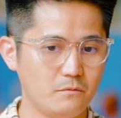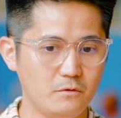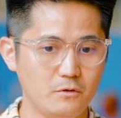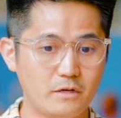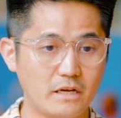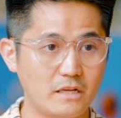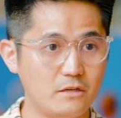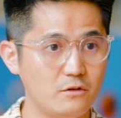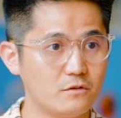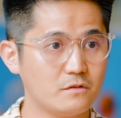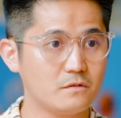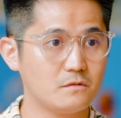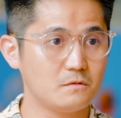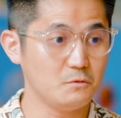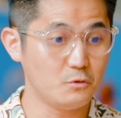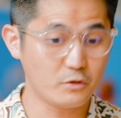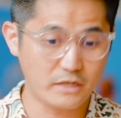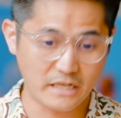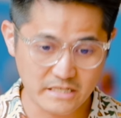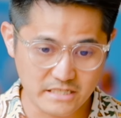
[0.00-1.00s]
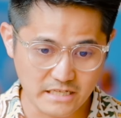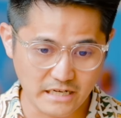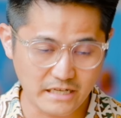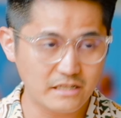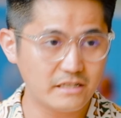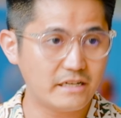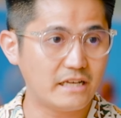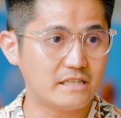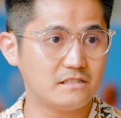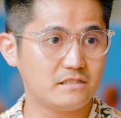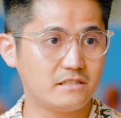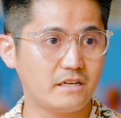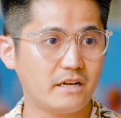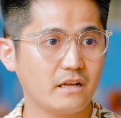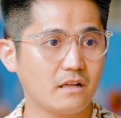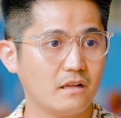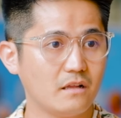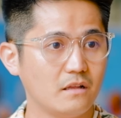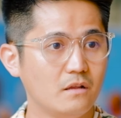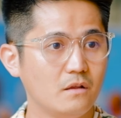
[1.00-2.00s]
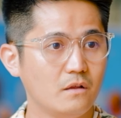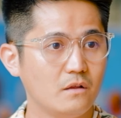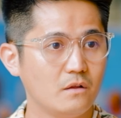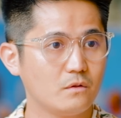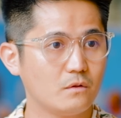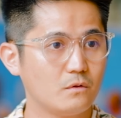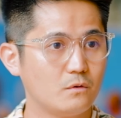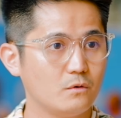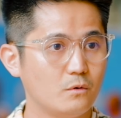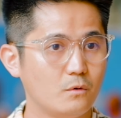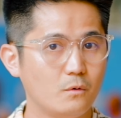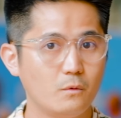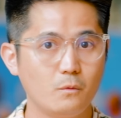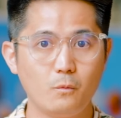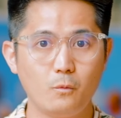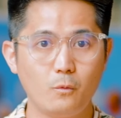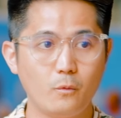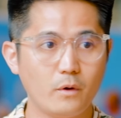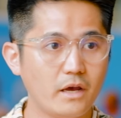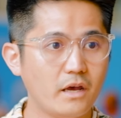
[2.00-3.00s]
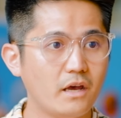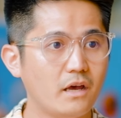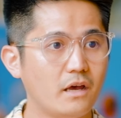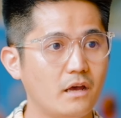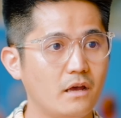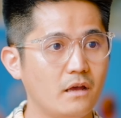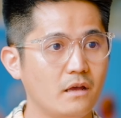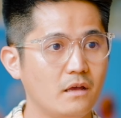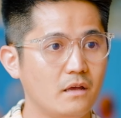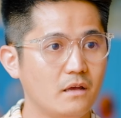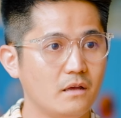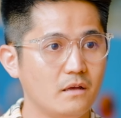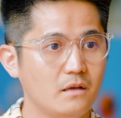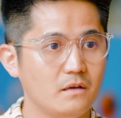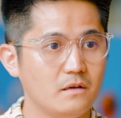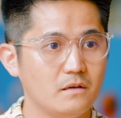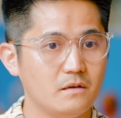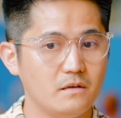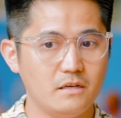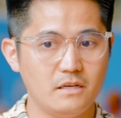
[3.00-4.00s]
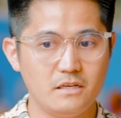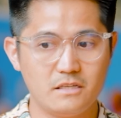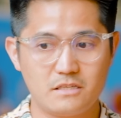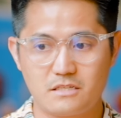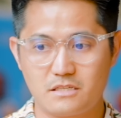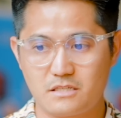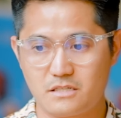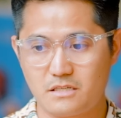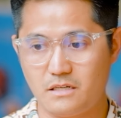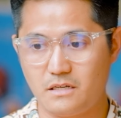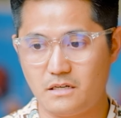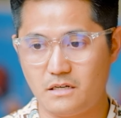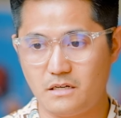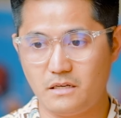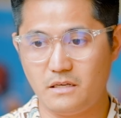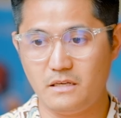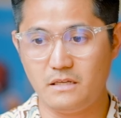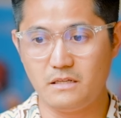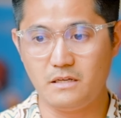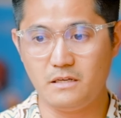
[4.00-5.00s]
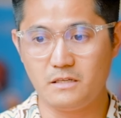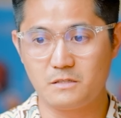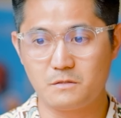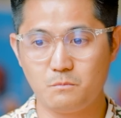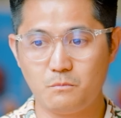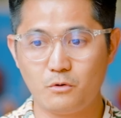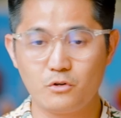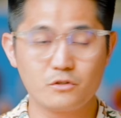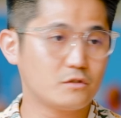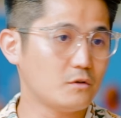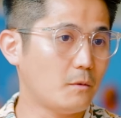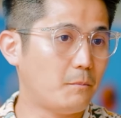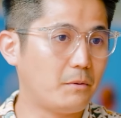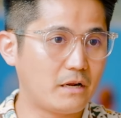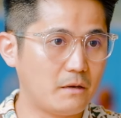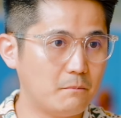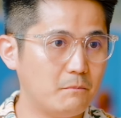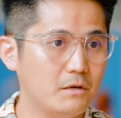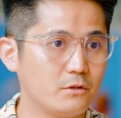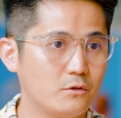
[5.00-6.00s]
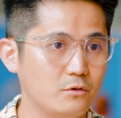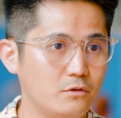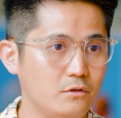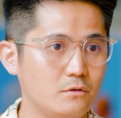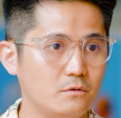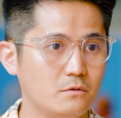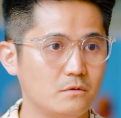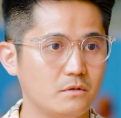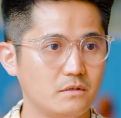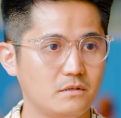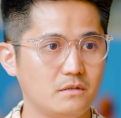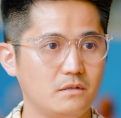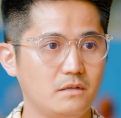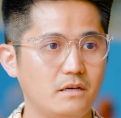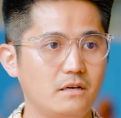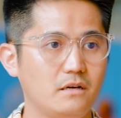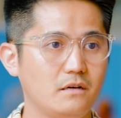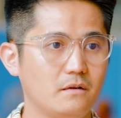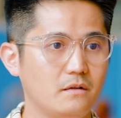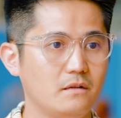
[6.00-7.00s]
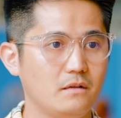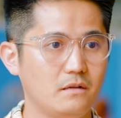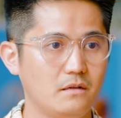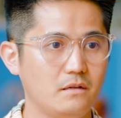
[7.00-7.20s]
you can channel that strength to where it is most applicable to you. Well,